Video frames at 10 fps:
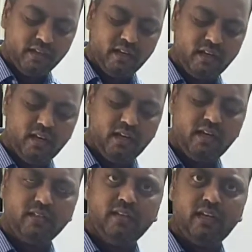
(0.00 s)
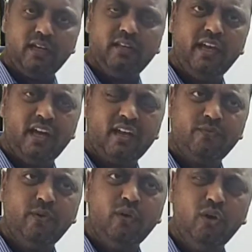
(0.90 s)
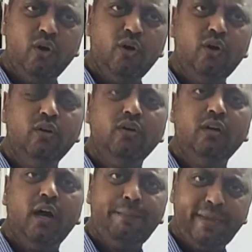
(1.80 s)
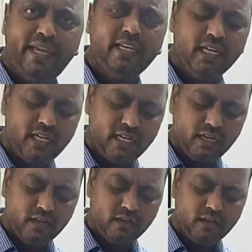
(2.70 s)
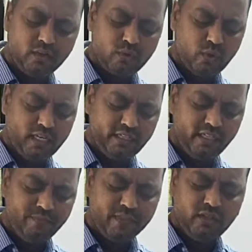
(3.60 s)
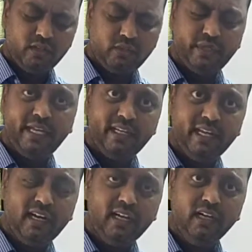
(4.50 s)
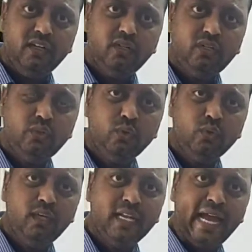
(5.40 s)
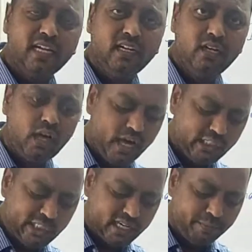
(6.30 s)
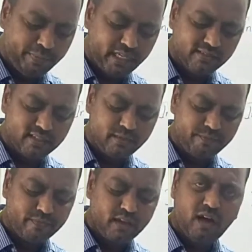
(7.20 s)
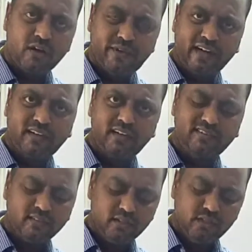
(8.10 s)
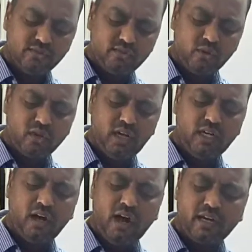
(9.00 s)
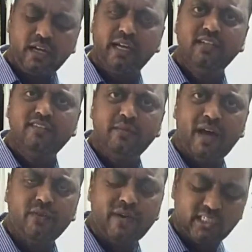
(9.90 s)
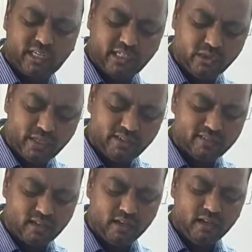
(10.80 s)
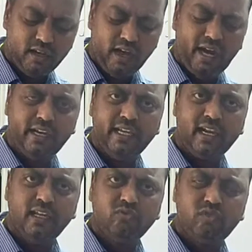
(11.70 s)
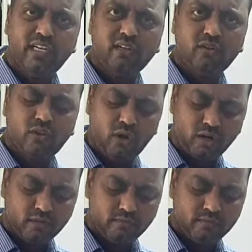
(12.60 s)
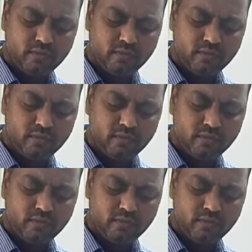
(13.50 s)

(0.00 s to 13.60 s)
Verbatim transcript: uh, they, they are of low uh, paying uh, quality today nearly 2 lakh large companies or factories so called organized manufacturing units and nearly 3 crore